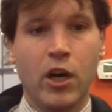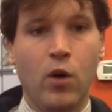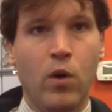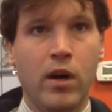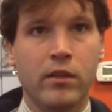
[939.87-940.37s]

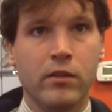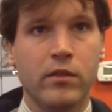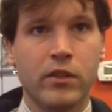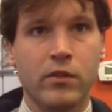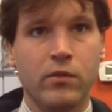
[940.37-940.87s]
co-author
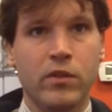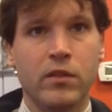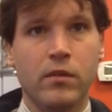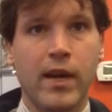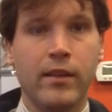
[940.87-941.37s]
a
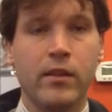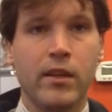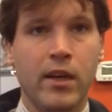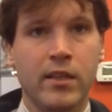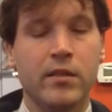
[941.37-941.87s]
solution rather
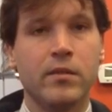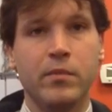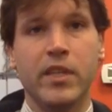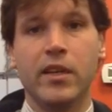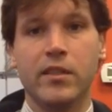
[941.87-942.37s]
than us
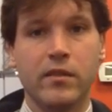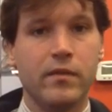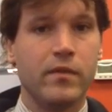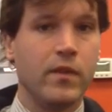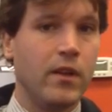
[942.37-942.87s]
because of,
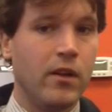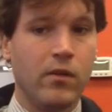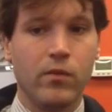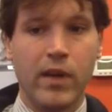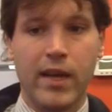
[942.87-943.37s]

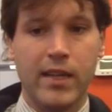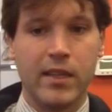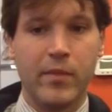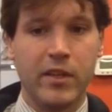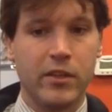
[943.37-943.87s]
as
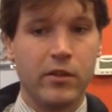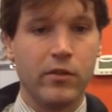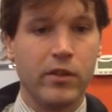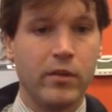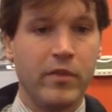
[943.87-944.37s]
I mentioned
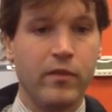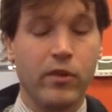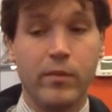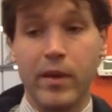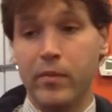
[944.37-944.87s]
earlier before,
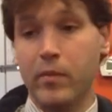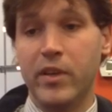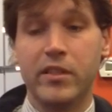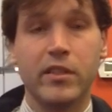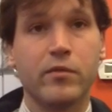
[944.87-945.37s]
there might be
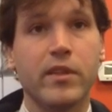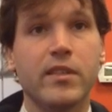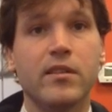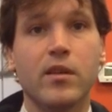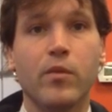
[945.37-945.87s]
business
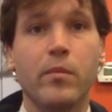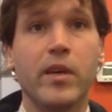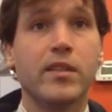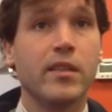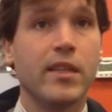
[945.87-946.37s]
reasons that we
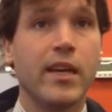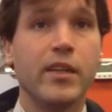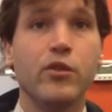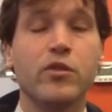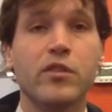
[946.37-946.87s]
missed that the end
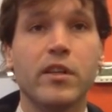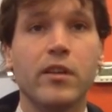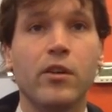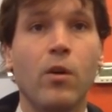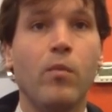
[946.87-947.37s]
users
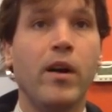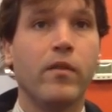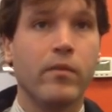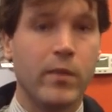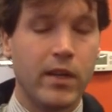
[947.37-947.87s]
didn't know about
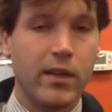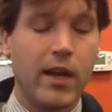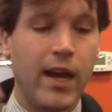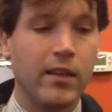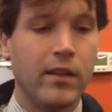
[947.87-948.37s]
from a
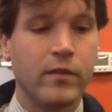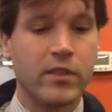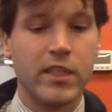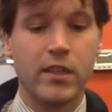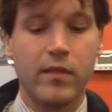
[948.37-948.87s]
high-level,
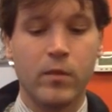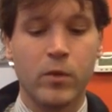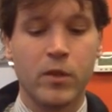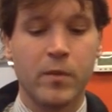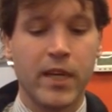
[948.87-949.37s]
C-level
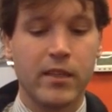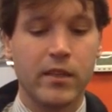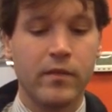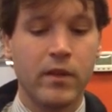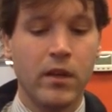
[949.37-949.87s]
perspective.